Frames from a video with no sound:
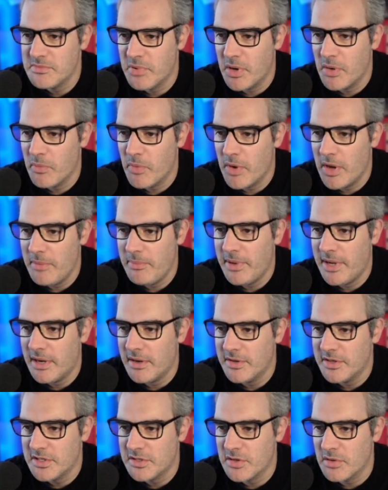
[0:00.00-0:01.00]
by Wipeout
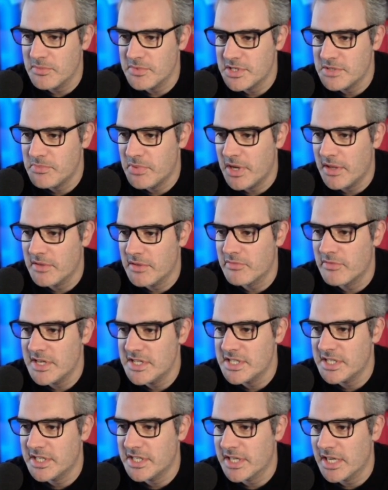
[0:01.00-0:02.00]
and adopted by other
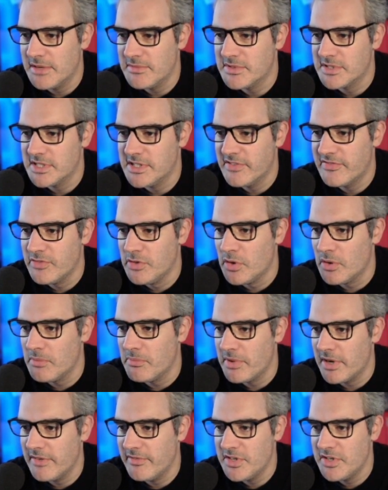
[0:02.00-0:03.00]
racing games, if not
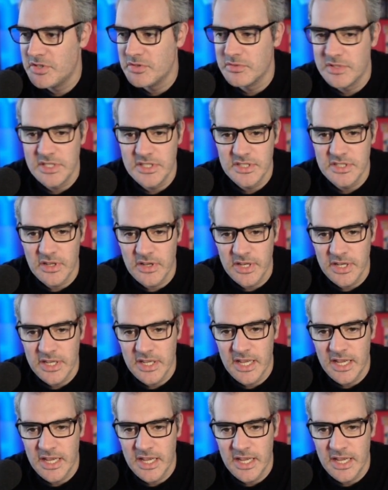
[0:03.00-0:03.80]
by visual design,